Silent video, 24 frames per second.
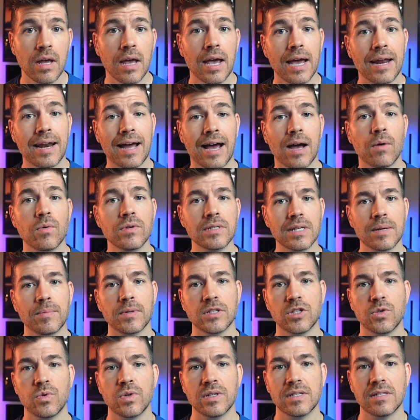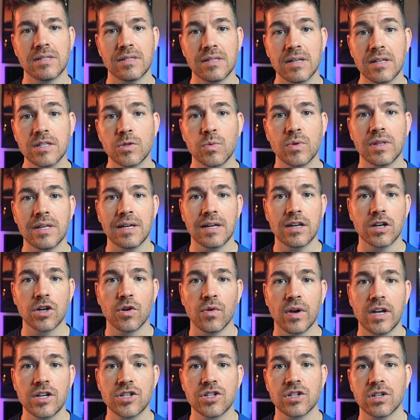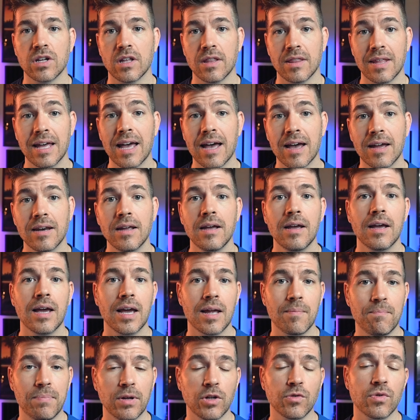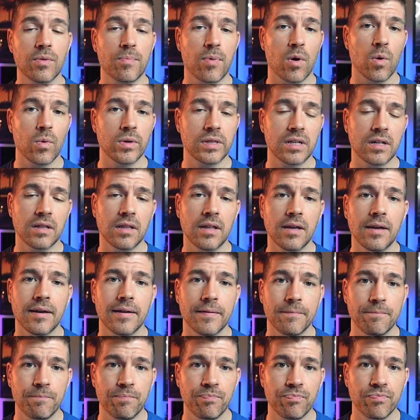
and I was able to assist with the integration on that and build rapport with the client.